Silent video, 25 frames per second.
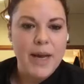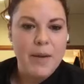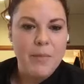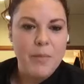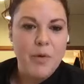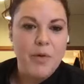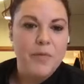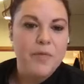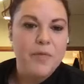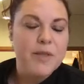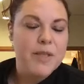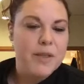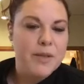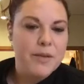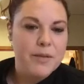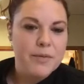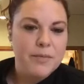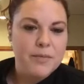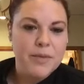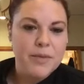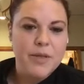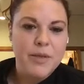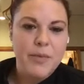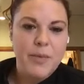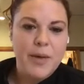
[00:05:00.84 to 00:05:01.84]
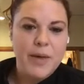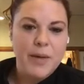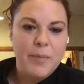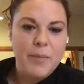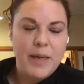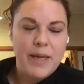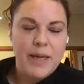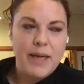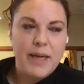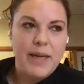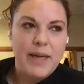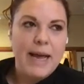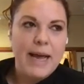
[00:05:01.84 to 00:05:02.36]
I moved to
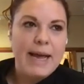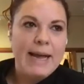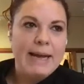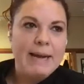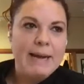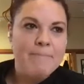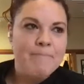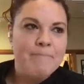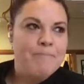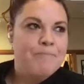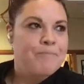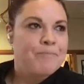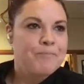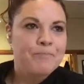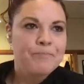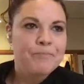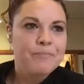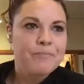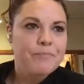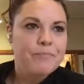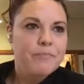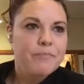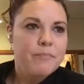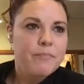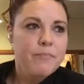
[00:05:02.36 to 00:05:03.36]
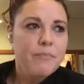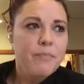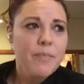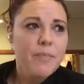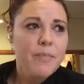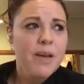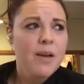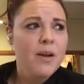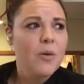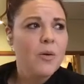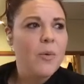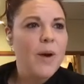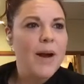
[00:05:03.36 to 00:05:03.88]
Whidbey
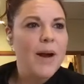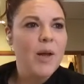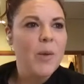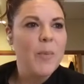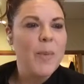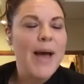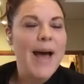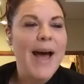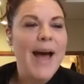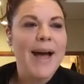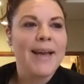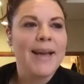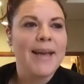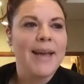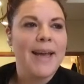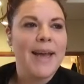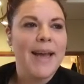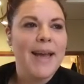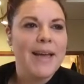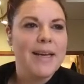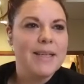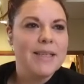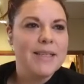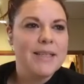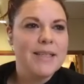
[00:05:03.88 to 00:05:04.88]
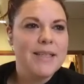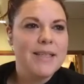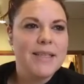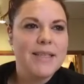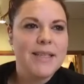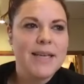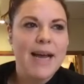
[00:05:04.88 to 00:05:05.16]
a while back, and